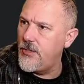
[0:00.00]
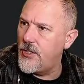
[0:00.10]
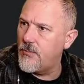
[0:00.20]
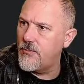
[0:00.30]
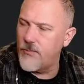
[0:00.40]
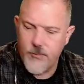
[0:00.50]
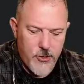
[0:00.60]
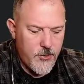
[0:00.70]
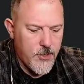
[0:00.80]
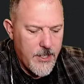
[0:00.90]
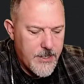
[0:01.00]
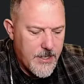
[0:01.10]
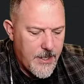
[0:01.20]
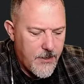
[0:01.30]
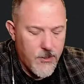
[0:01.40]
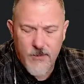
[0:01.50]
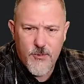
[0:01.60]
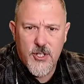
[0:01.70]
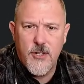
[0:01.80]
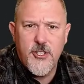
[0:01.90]
you know Google it uh, or
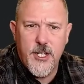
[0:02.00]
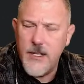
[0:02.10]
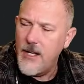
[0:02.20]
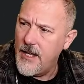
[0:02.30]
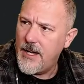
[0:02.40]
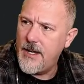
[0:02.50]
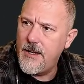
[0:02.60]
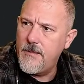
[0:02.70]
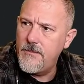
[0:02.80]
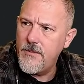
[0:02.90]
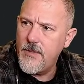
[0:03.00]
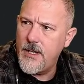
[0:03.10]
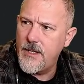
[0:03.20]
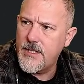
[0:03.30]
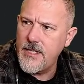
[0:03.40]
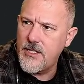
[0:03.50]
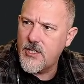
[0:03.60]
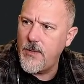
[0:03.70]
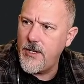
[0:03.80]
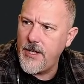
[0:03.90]
search it. Um, uh, see
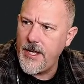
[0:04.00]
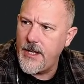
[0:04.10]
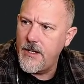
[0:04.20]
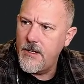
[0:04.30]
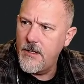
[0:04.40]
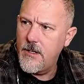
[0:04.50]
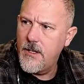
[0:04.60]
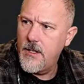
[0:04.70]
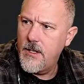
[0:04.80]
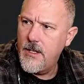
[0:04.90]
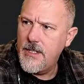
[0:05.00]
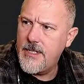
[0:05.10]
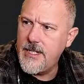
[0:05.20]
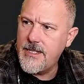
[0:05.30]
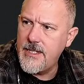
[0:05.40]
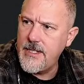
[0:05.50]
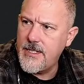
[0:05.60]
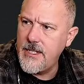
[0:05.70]
Square D, T C C